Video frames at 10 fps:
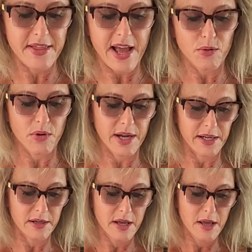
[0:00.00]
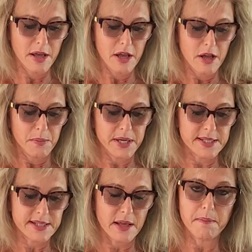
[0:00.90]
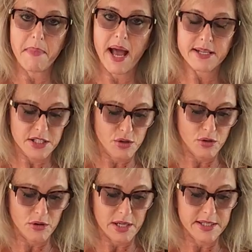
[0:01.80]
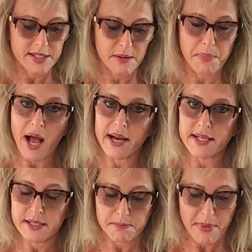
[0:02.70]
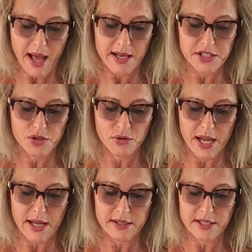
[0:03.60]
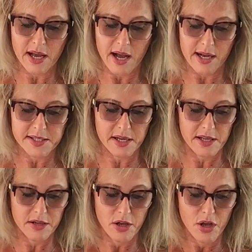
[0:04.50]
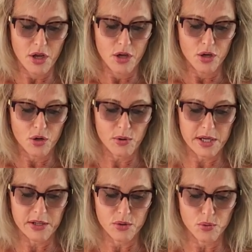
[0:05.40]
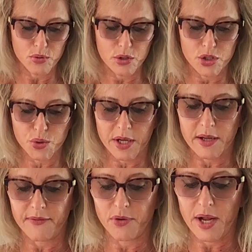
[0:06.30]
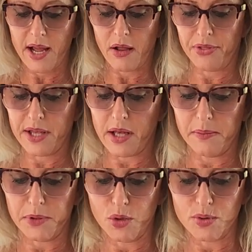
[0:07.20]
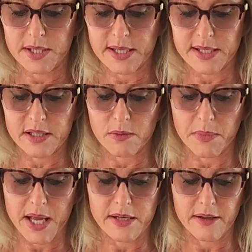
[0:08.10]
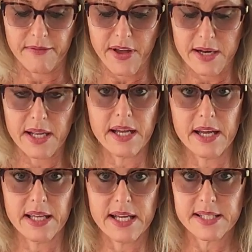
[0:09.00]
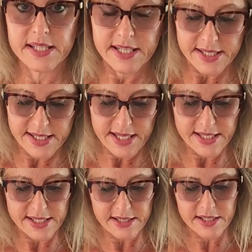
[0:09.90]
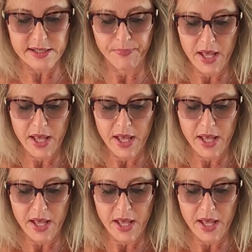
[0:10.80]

that right, but it's the body's master antioxidant, critical nutrient for healthy immune system and defending against diseases.